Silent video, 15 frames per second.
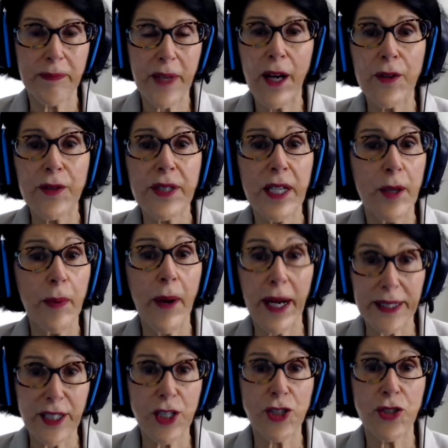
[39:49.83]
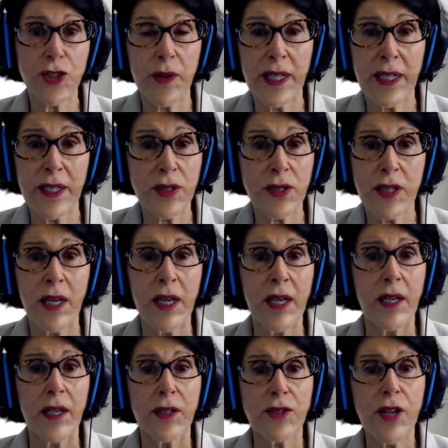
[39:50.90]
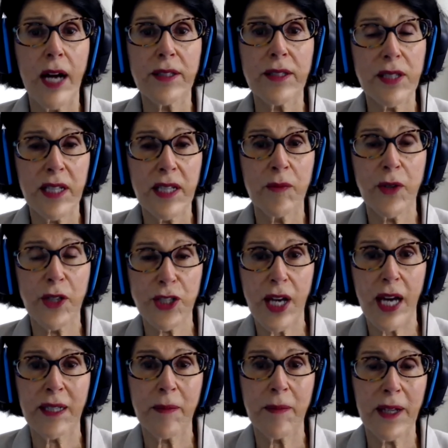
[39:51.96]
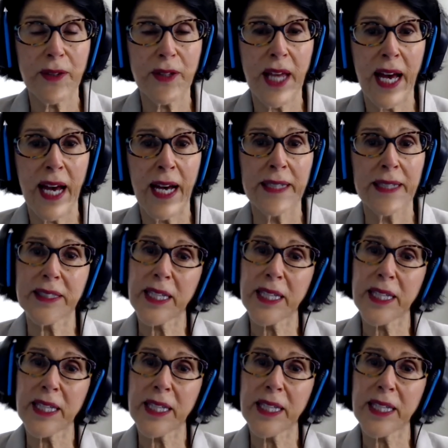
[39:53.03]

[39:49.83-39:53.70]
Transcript: healthcare practitioner is, talk to them, reach out about that.